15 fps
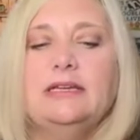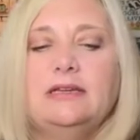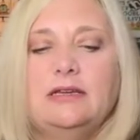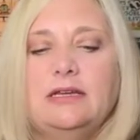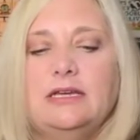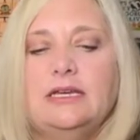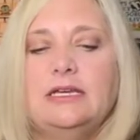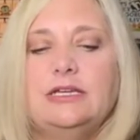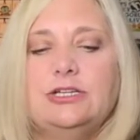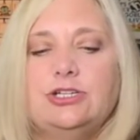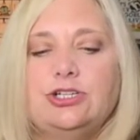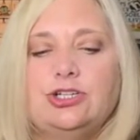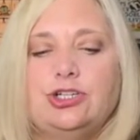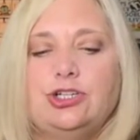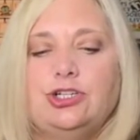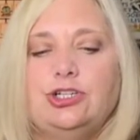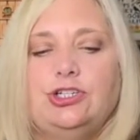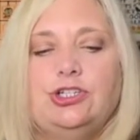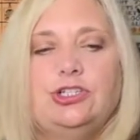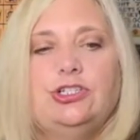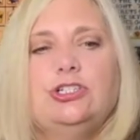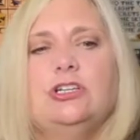an
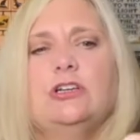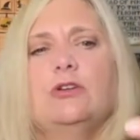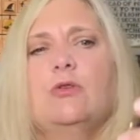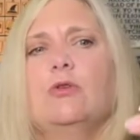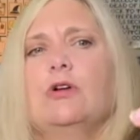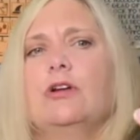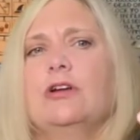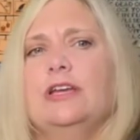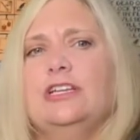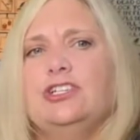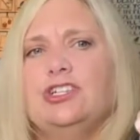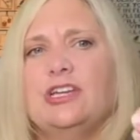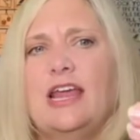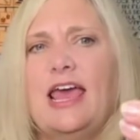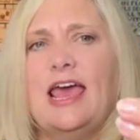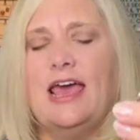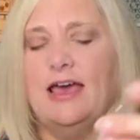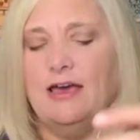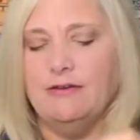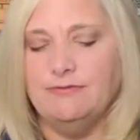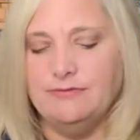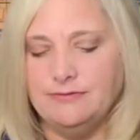inch and a quarter, inch and a
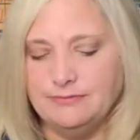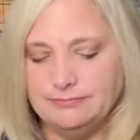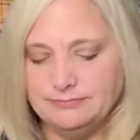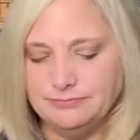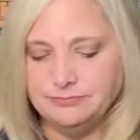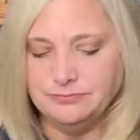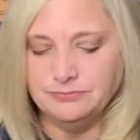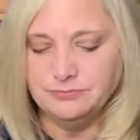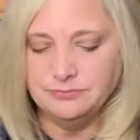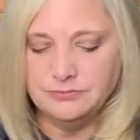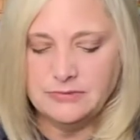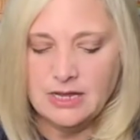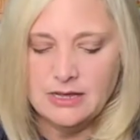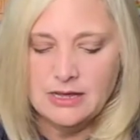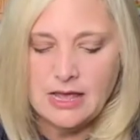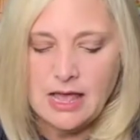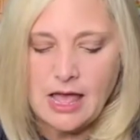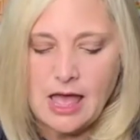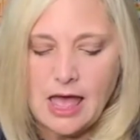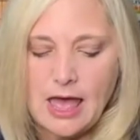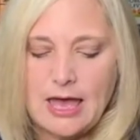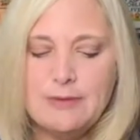half.
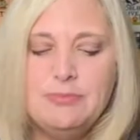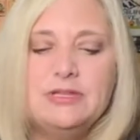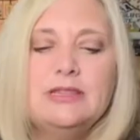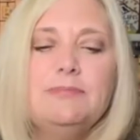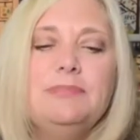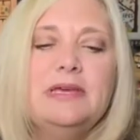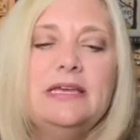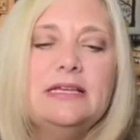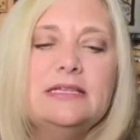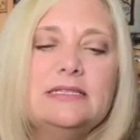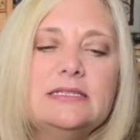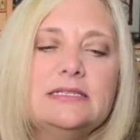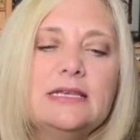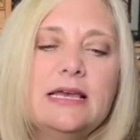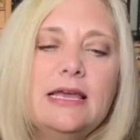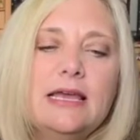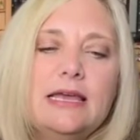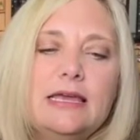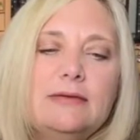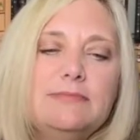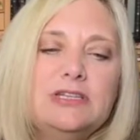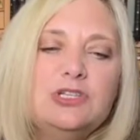I put the pins
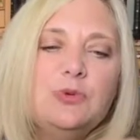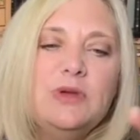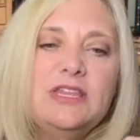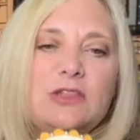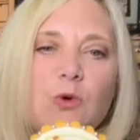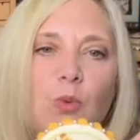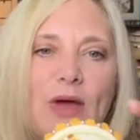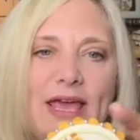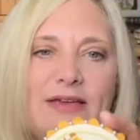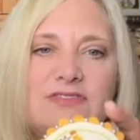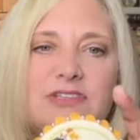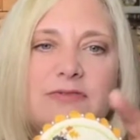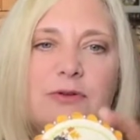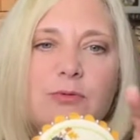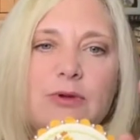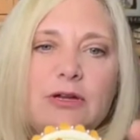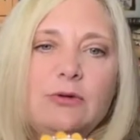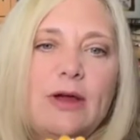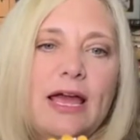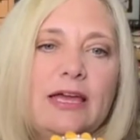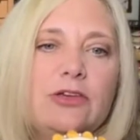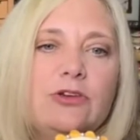in between the waves of the
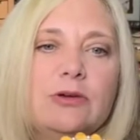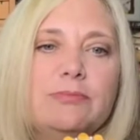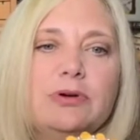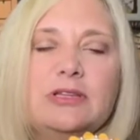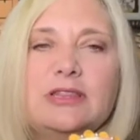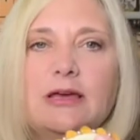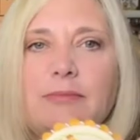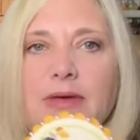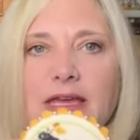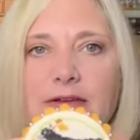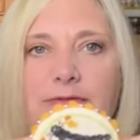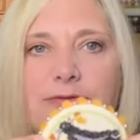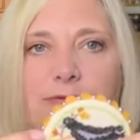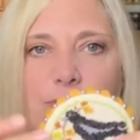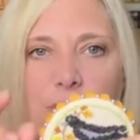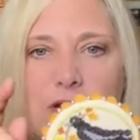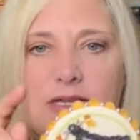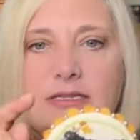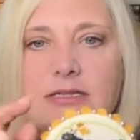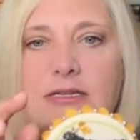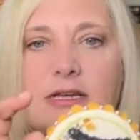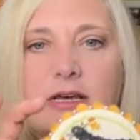rickrack. You can put them in
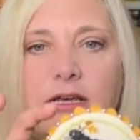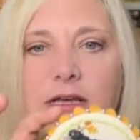front